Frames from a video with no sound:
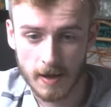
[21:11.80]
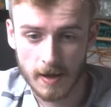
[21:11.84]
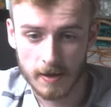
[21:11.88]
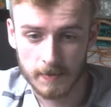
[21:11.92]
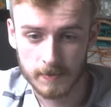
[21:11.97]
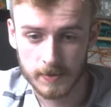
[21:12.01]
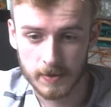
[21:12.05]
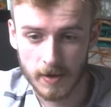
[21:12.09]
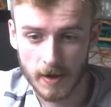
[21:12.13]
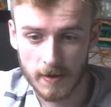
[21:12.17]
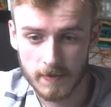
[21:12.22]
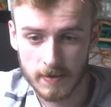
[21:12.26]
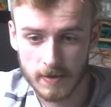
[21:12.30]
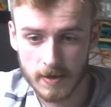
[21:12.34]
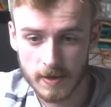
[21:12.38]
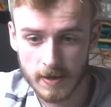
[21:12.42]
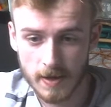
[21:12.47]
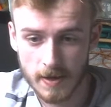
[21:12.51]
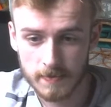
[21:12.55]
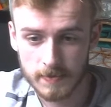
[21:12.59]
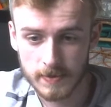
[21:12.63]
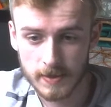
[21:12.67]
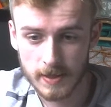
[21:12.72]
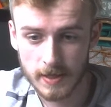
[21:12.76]
So everything
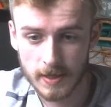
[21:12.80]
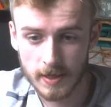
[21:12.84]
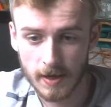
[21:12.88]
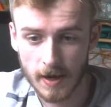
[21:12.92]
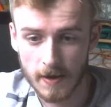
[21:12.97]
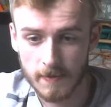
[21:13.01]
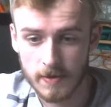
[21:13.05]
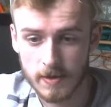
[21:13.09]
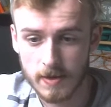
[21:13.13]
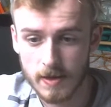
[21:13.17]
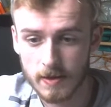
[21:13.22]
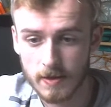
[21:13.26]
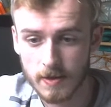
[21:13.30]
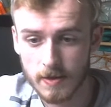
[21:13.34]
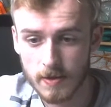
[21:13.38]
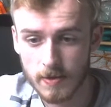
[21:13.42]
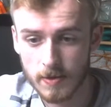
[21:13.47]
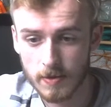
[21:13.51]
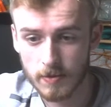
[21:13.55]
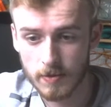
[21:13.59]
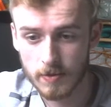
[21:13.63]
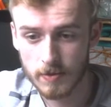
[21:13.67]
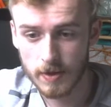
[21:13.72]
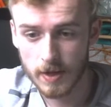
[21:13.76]
up to here, everything that's in
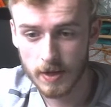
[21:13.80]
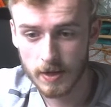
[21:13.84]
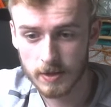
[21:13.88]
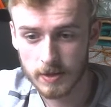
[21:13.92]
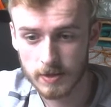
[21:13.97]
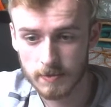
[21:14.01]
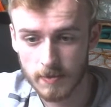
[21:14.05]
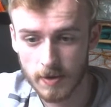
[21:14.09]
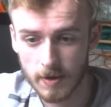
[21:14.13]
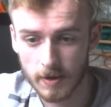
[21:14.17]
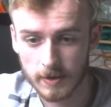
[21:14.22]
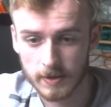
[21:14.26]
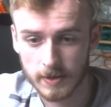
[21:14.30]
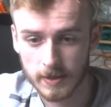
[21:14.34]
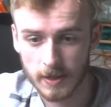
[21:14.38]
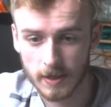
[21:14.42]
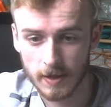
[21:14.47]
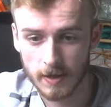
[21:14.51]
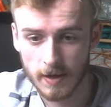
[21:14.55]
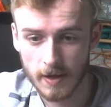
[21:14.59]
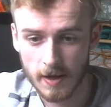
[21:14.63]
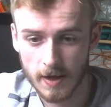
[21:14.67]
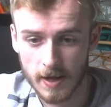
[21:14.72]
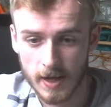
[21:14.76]
the quotation marks
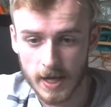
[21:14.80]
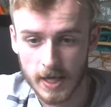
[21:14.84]
here,